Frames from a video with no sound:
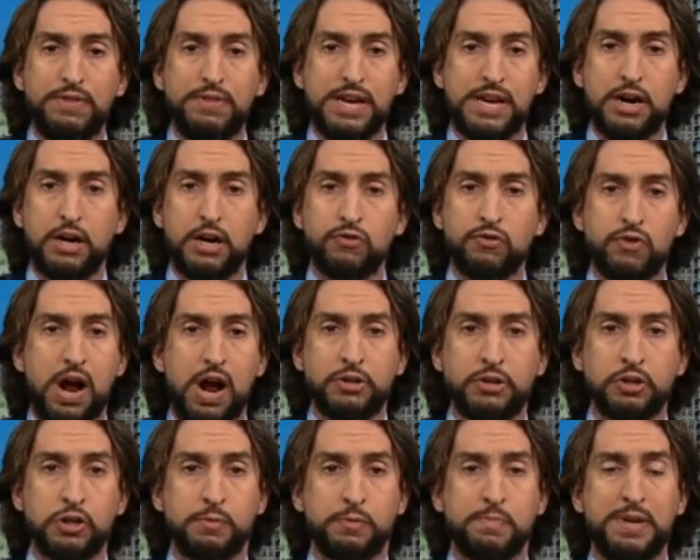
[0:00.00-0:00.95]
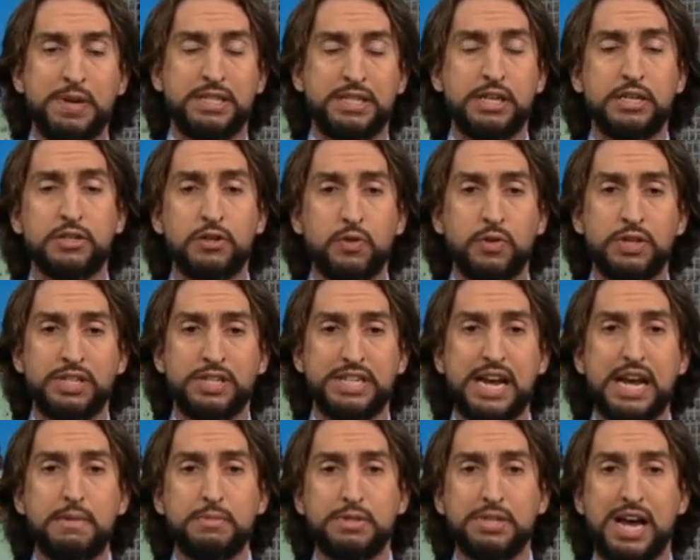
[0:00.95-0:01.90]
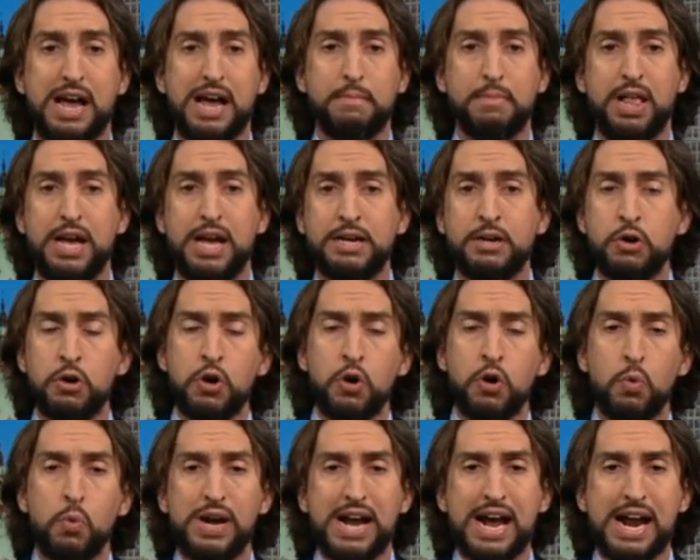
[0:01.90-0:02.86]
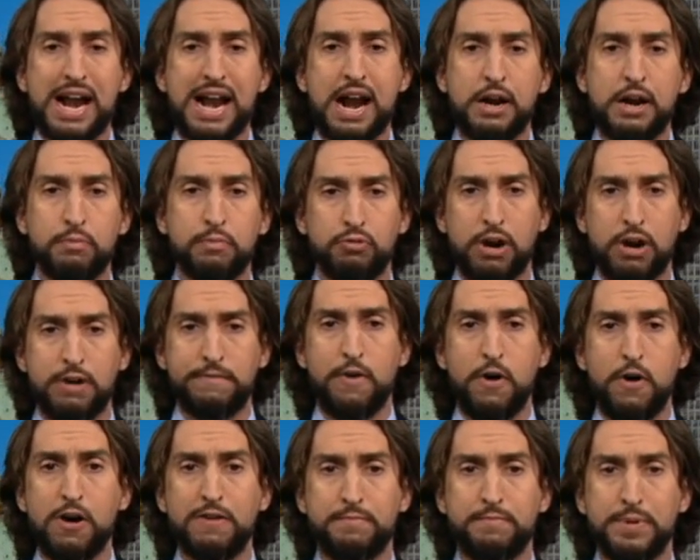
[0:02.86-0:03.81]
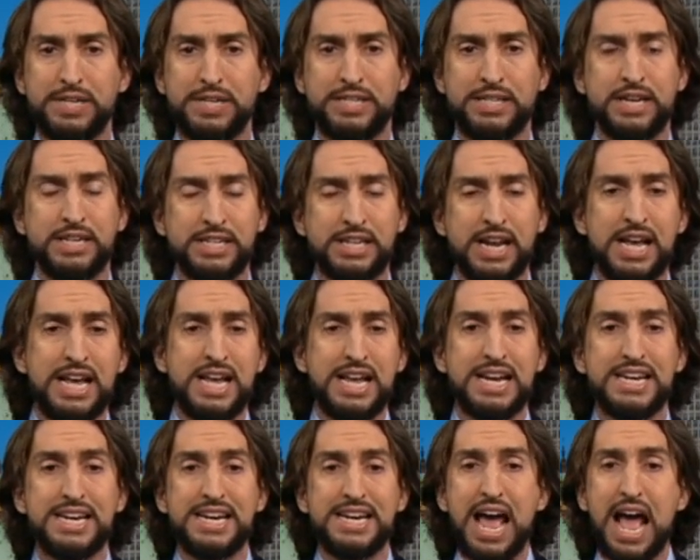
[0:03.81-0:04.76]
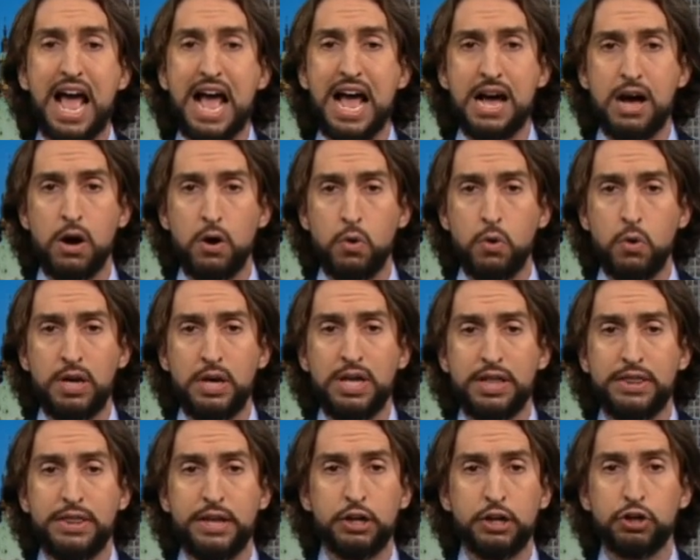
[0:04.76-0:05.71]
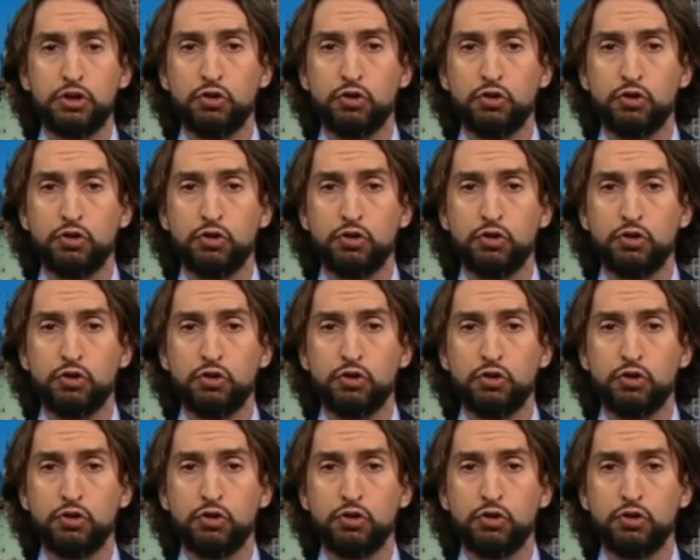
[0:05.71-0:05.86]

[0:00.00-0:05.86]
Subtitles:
of the Aaron Rodgers business on the same timeline we got out of the Brett Favre business. Now they're